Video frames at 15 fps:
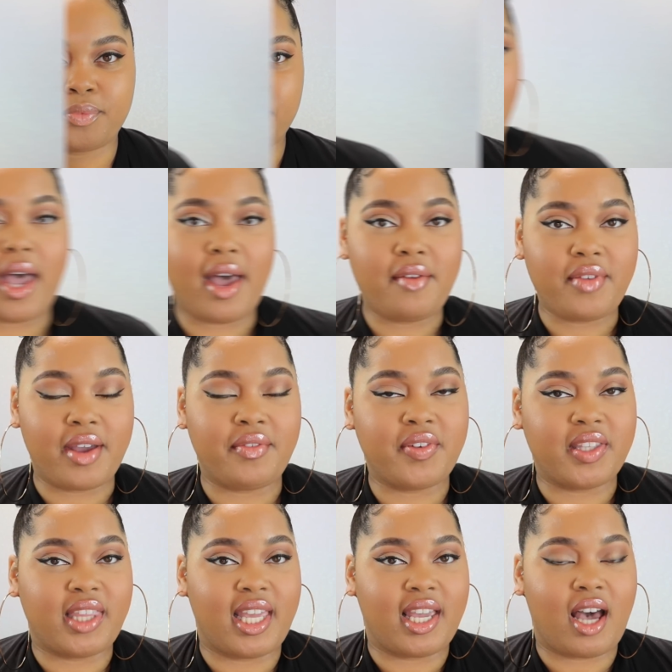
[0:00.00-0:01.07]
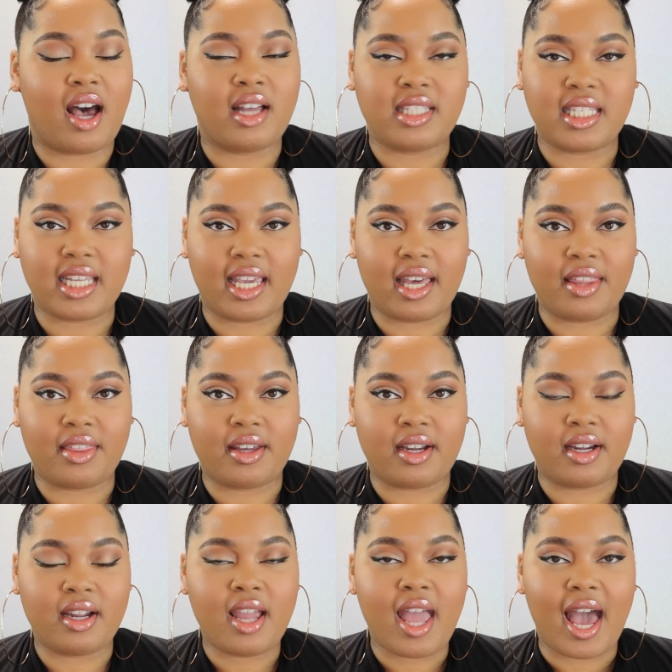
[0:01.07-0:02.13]
So I have everything all
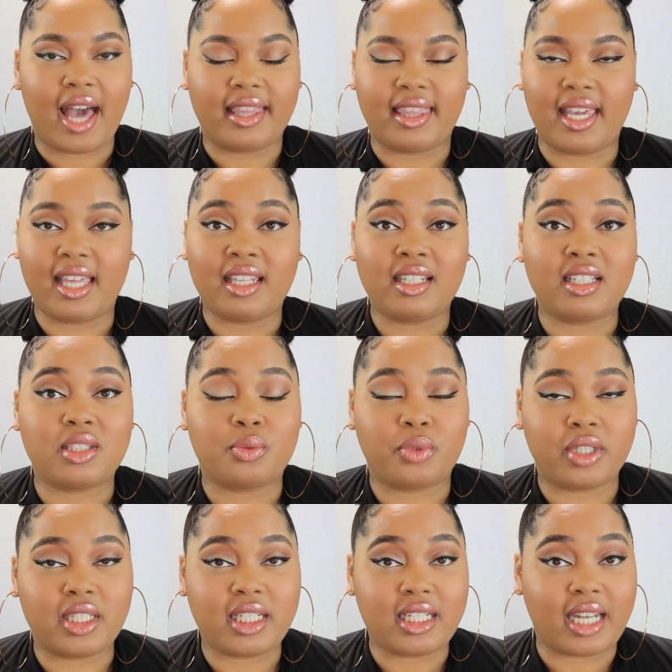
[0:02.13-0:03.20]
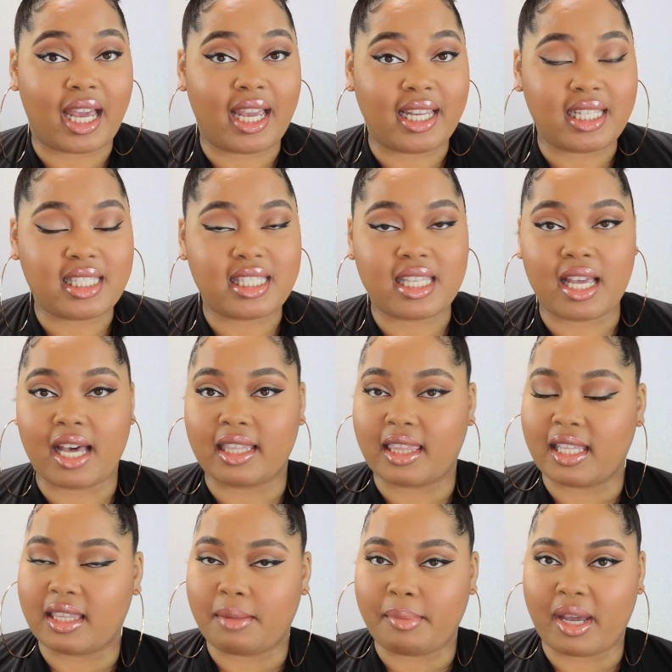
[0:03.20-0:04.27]
together. I think it looks really nice. I
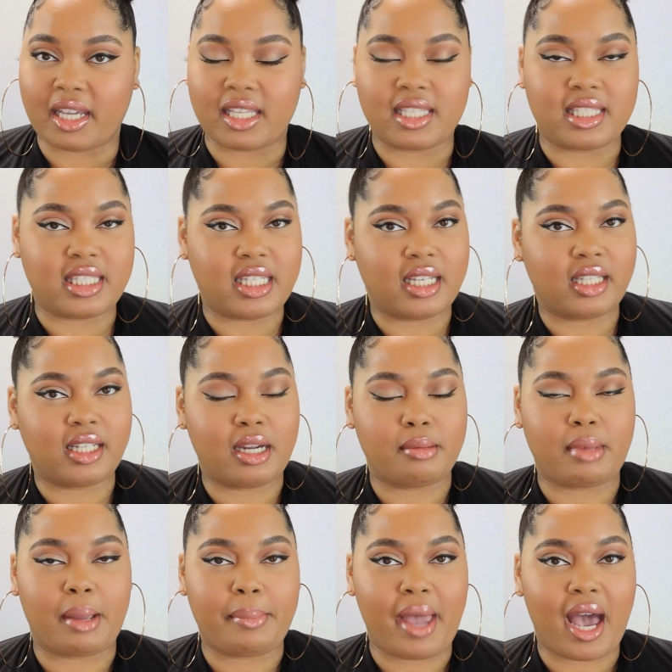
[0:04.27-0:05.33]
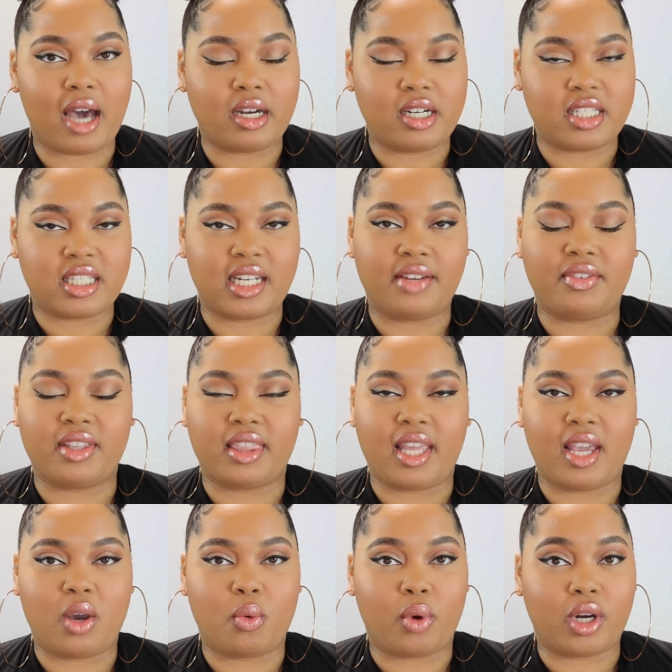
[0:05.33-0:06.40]
think that my concealer and my powders and
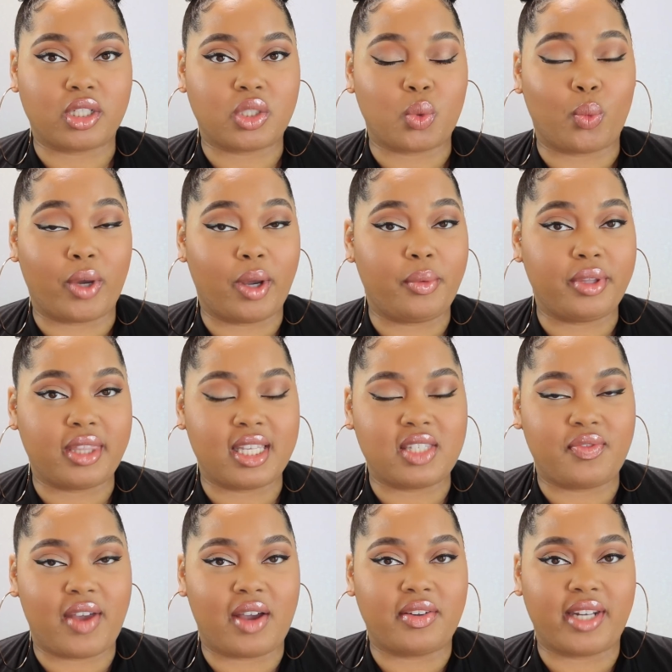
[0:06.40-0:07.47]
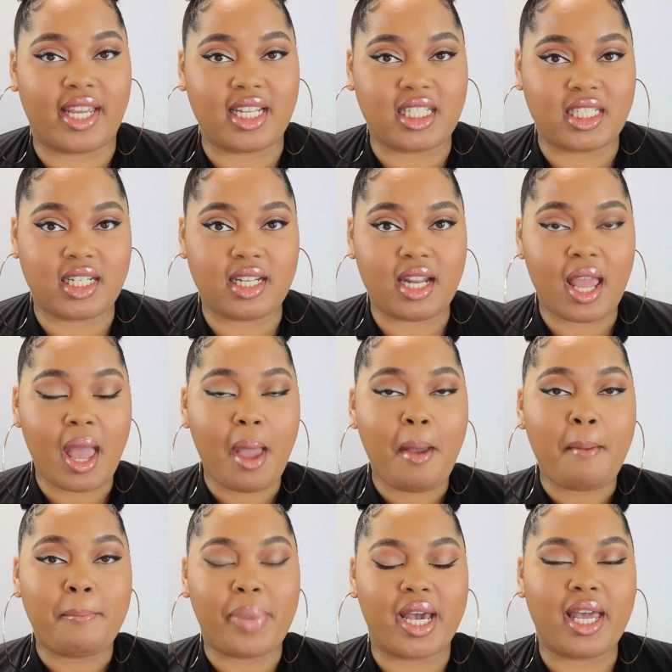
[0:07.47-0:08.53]
everything worked well with this foundation.
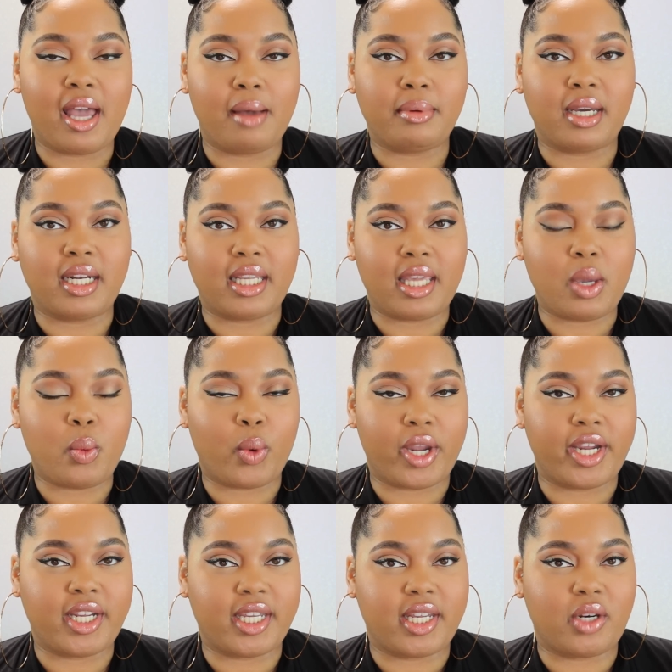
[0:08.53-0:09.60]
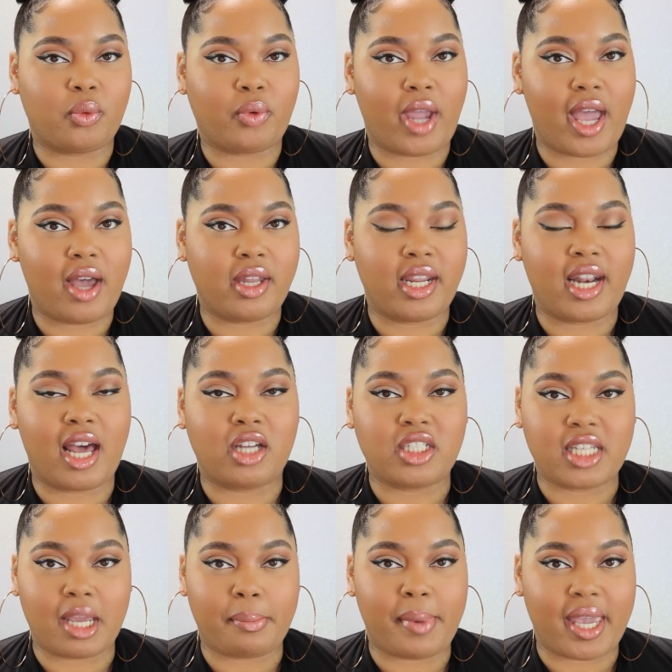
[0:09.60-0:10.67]
But I'm going to keep wearing it around and I'll
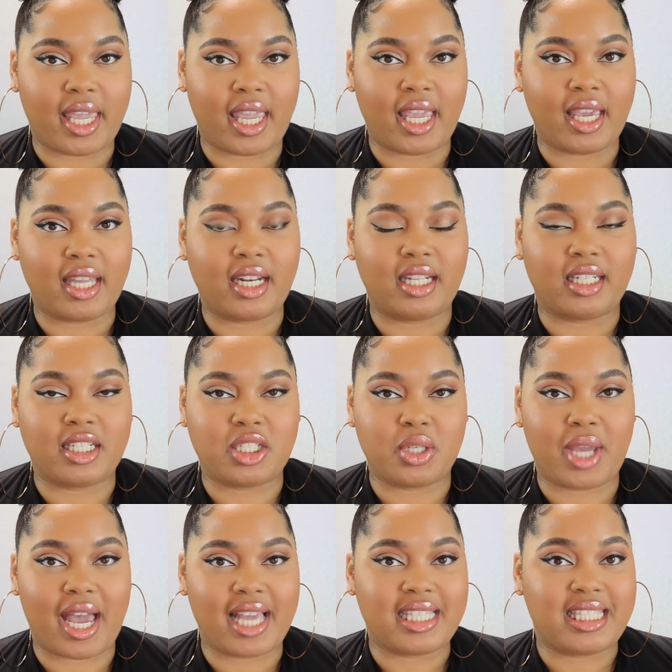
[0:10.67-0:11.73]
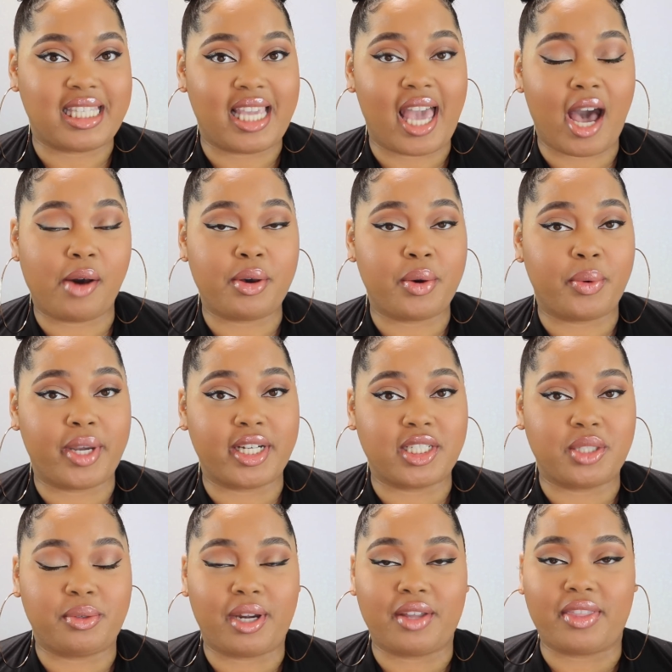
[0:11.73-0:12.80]
check back in and let you guys see how it wears
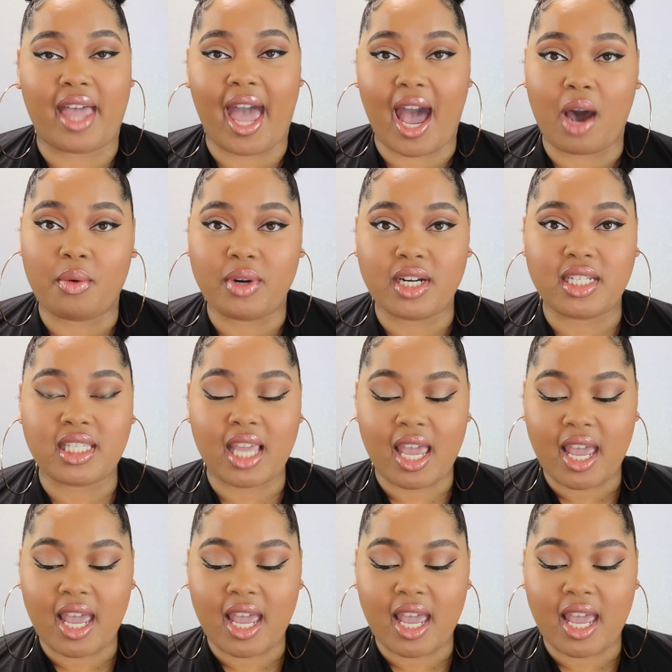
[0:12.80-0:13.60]
throughout the hours.